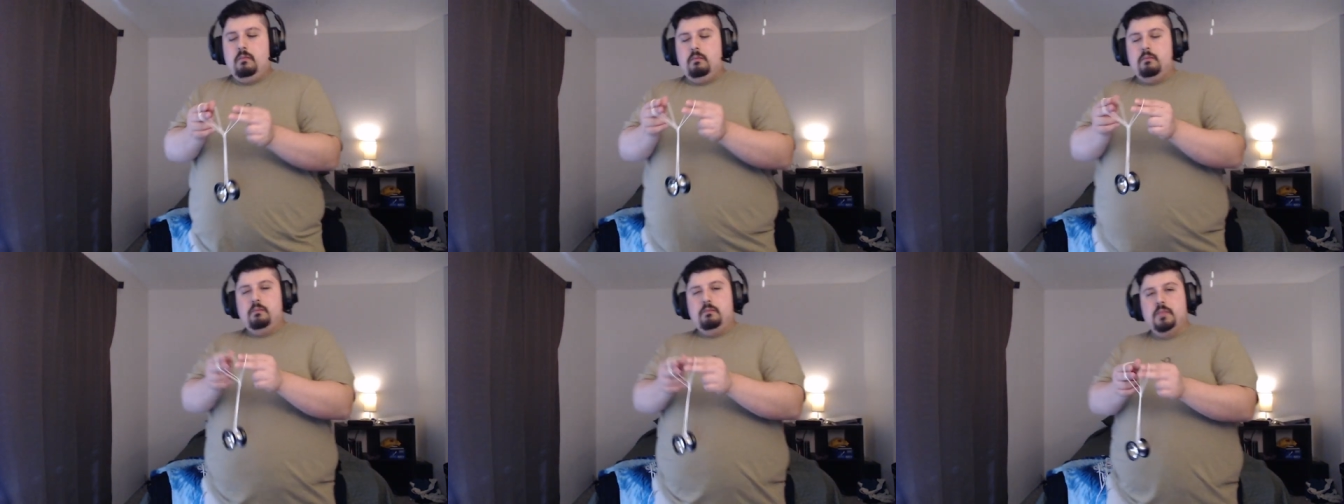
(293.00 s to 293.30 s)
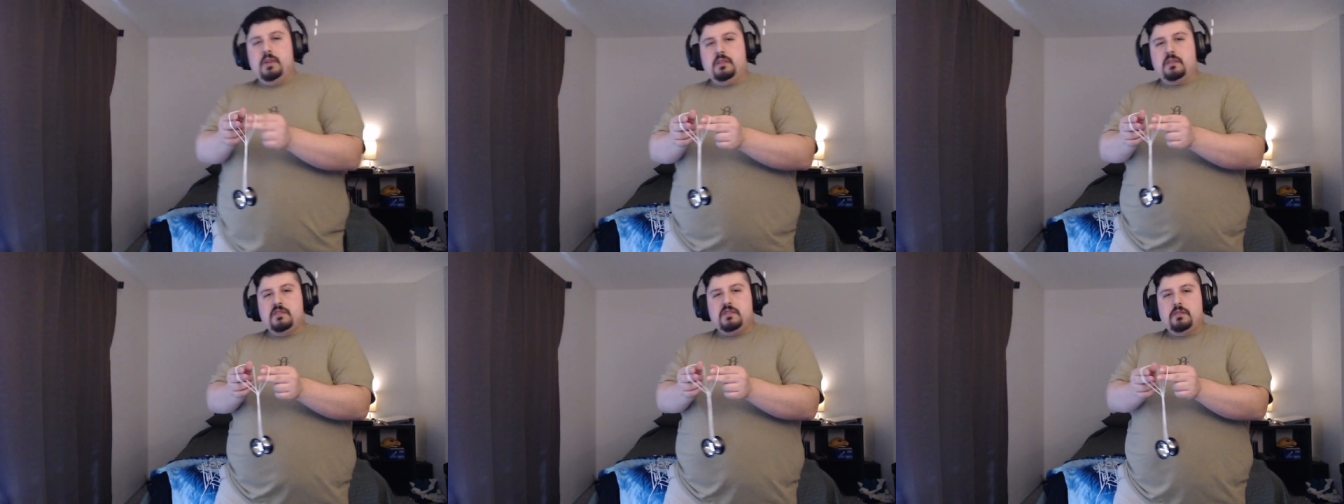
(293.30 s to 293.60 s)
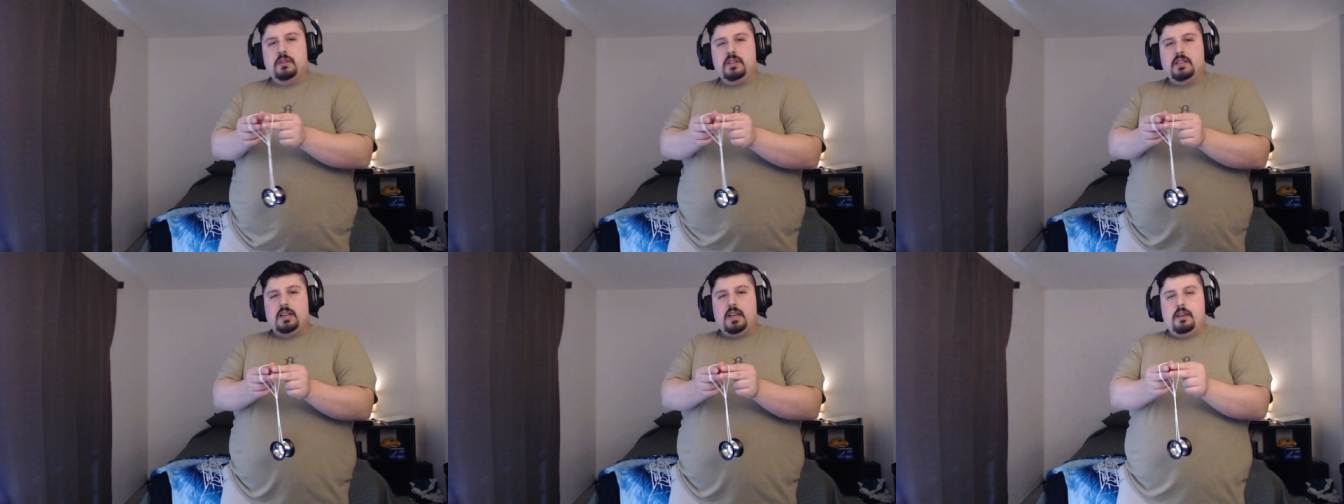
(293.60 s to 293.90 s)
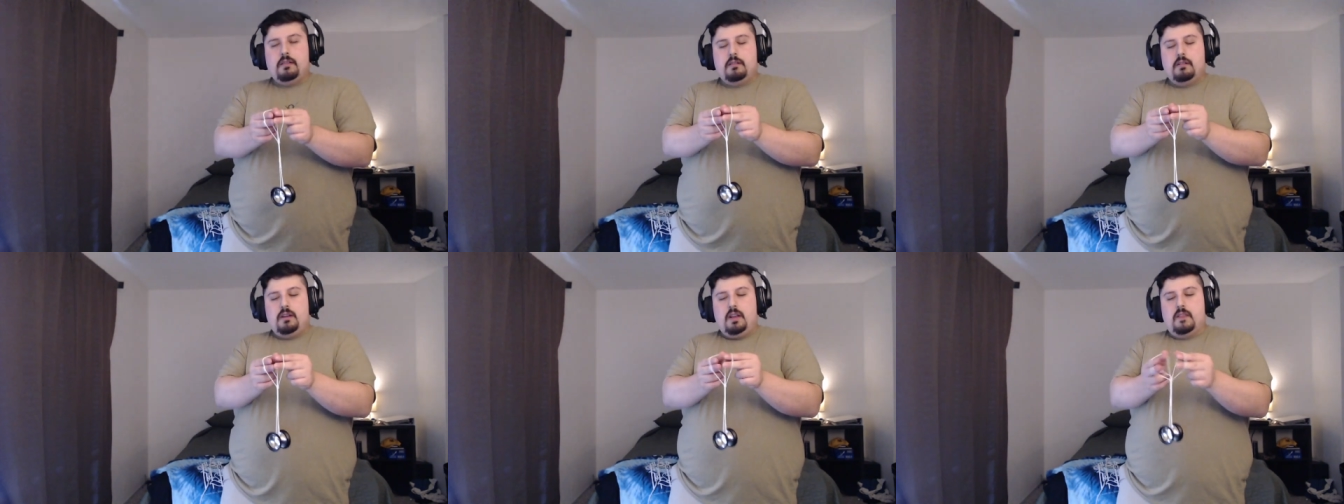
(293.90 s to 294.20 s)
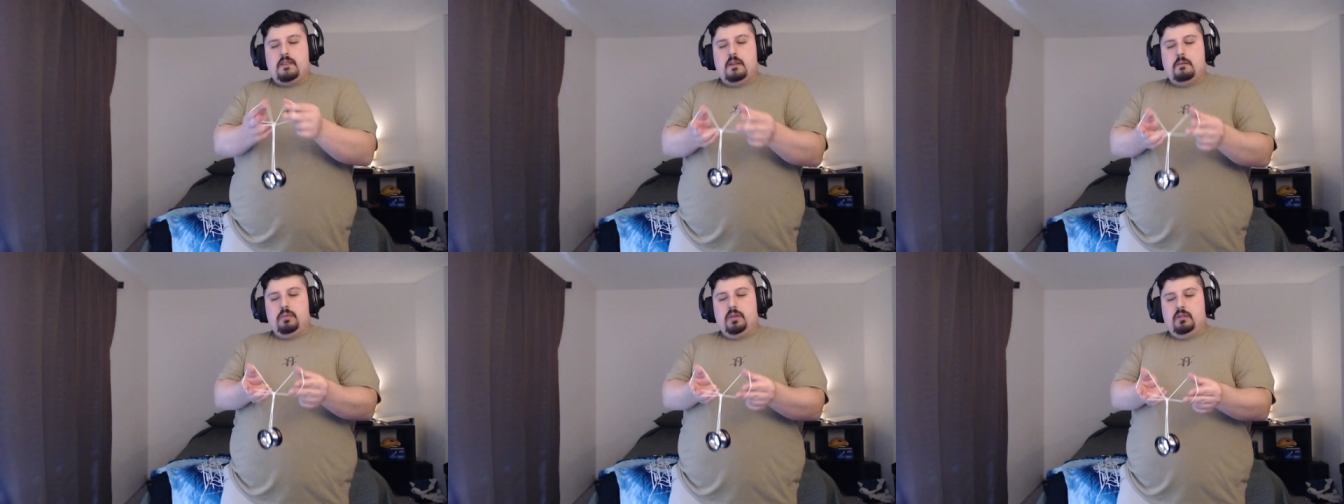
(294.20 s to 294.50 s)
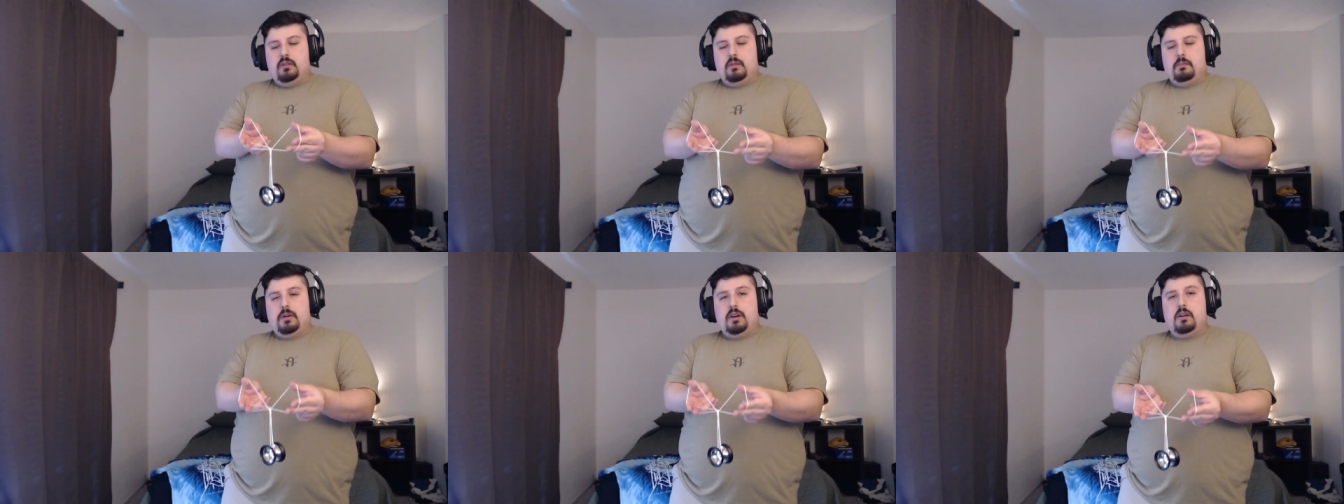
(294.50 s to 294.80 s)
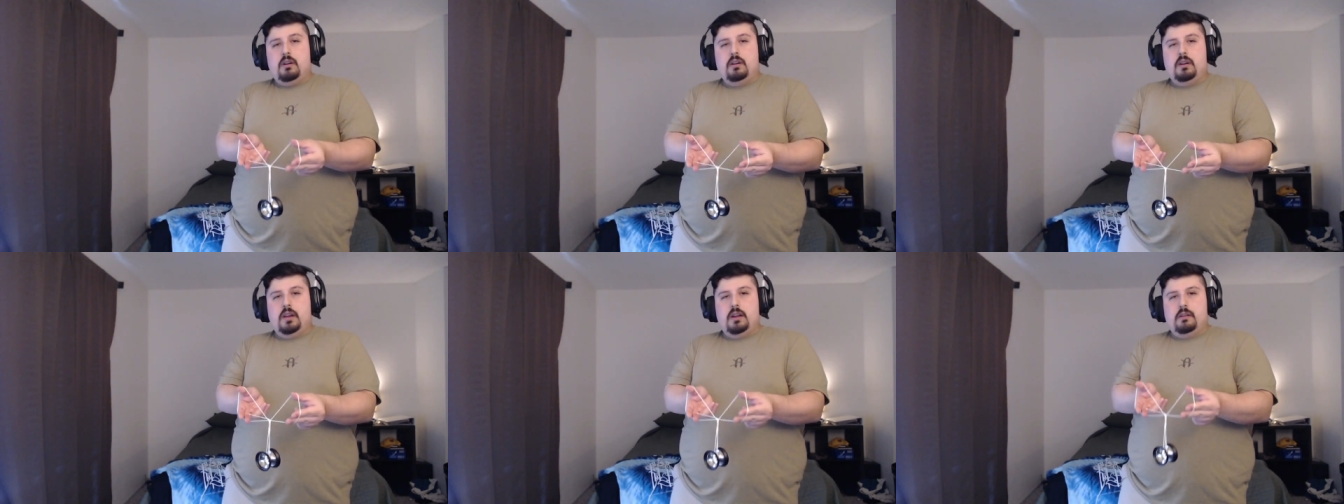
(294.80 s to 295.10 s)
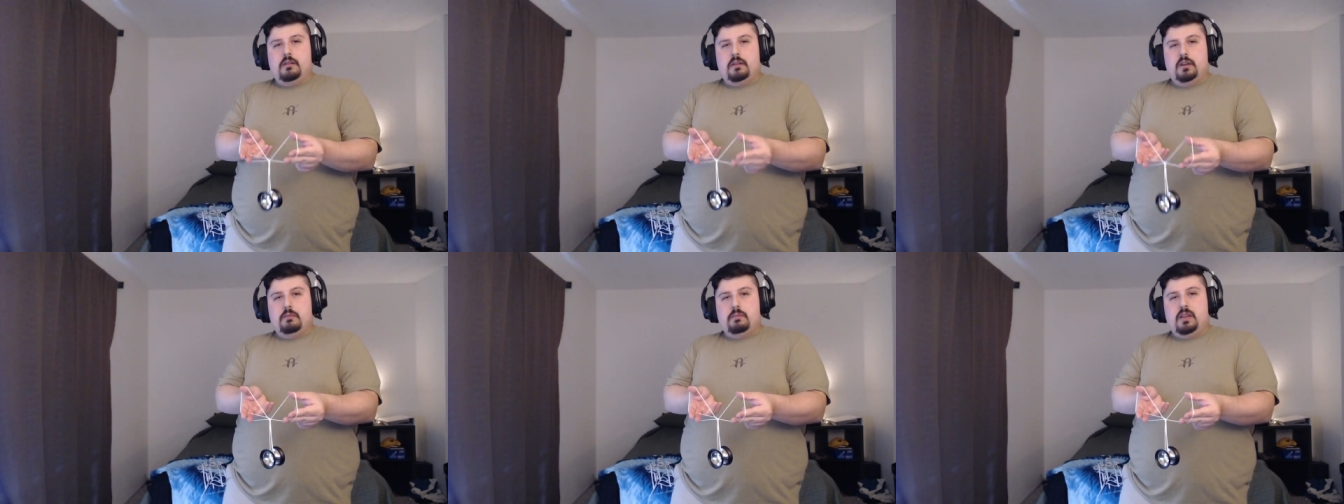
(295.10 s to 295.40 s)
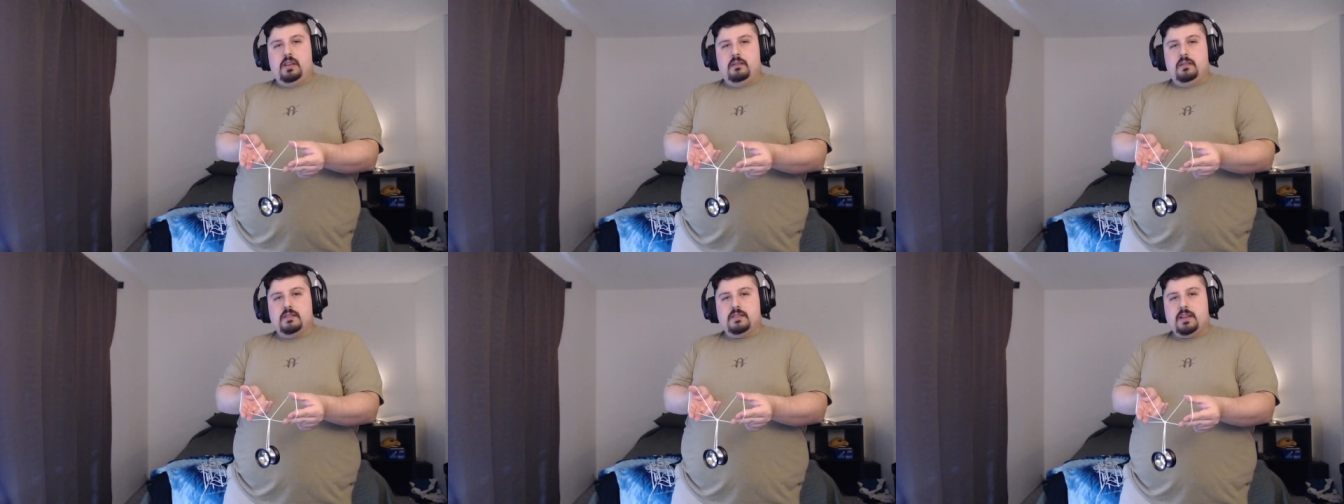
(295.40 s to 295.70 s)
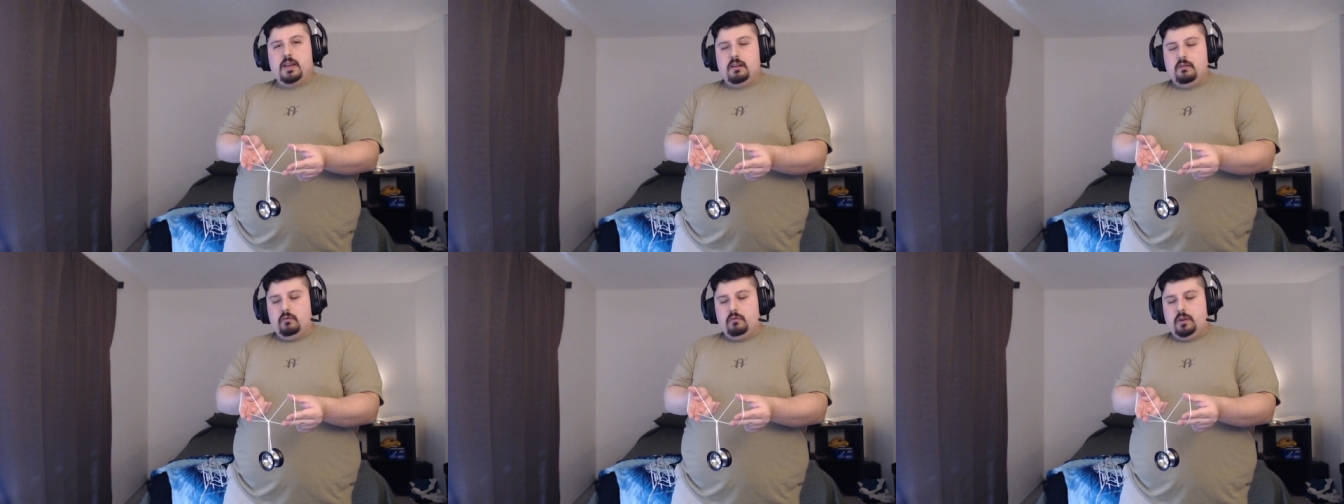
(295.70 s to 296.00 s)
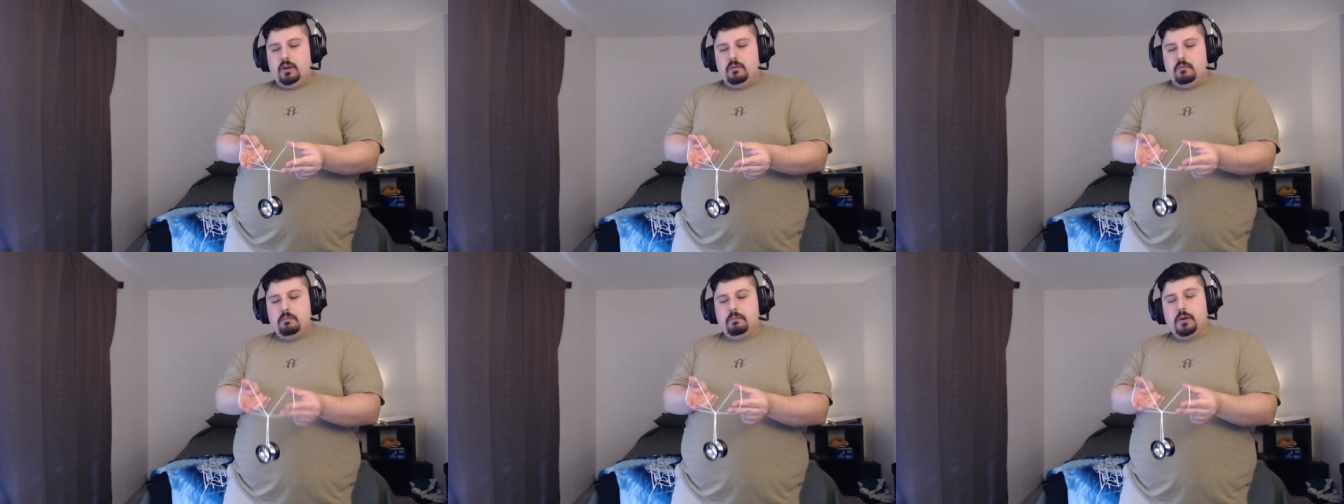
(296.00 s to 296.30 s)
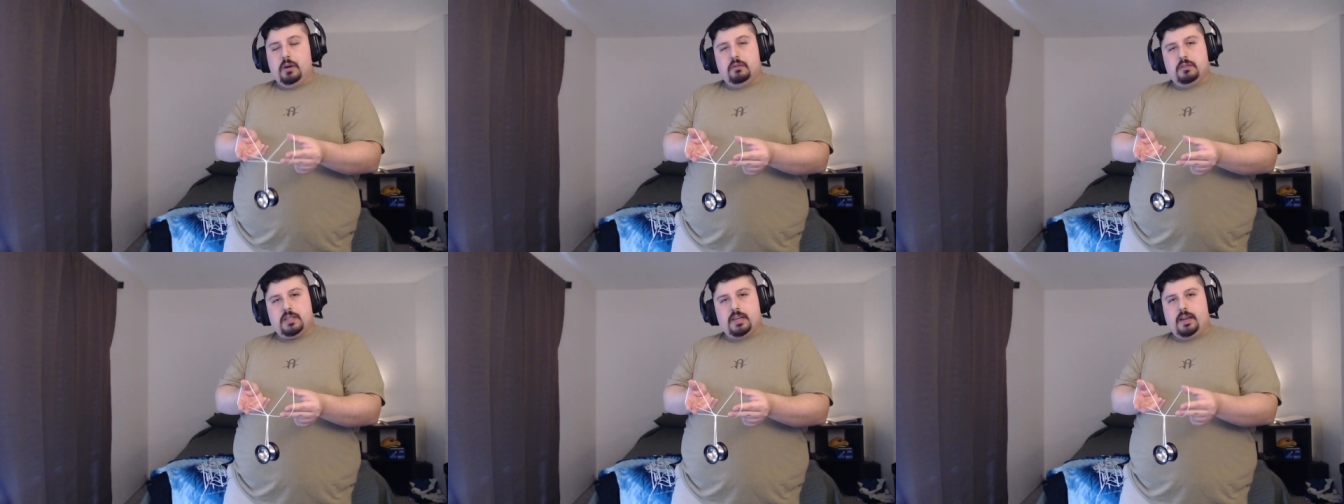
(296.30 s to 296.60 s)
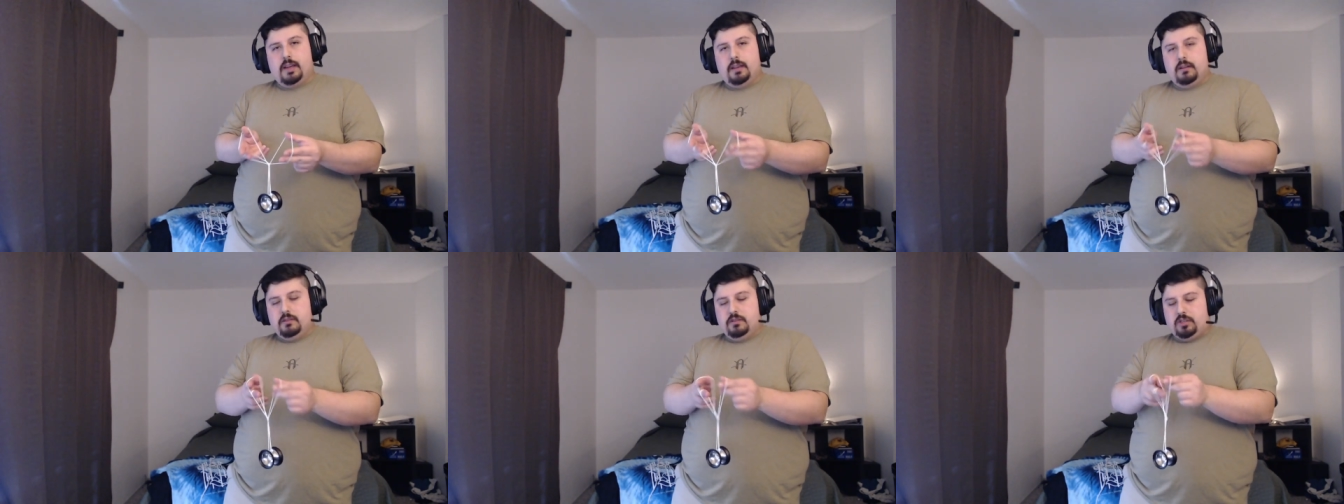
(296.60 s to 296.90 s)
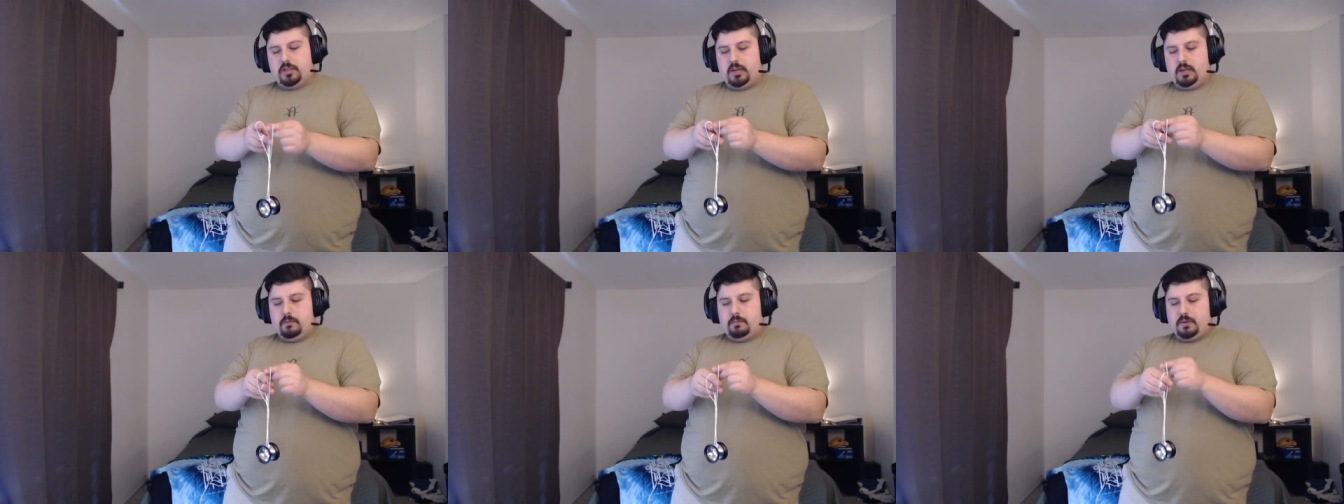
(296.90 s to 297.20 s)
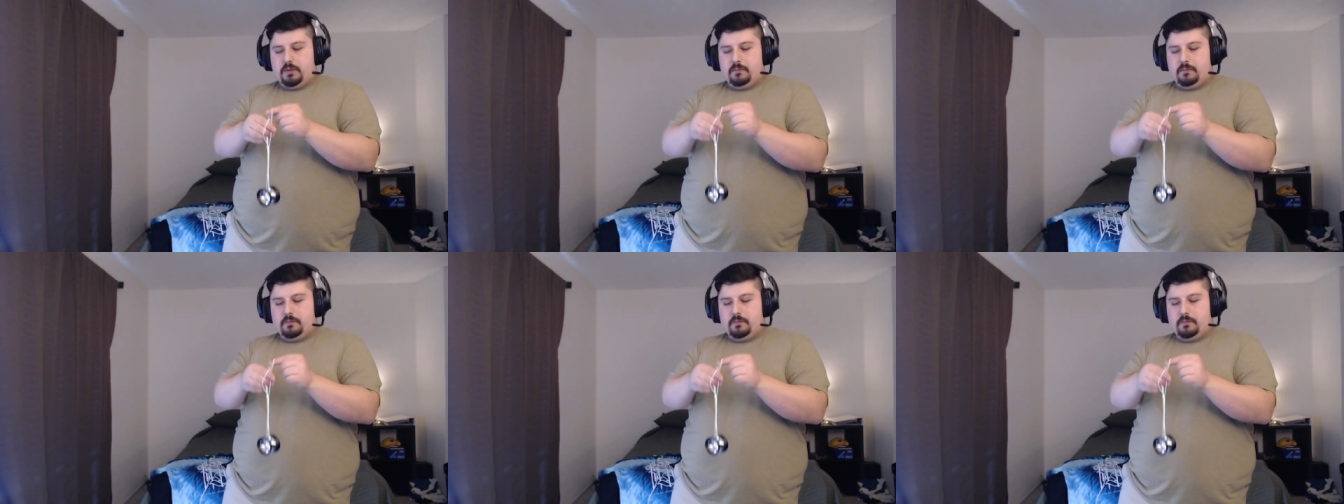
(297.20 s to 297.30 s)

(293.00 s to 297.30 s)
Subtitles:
put the string together and then pull it apart, and you're going to be in this kind of weird bow tie shape.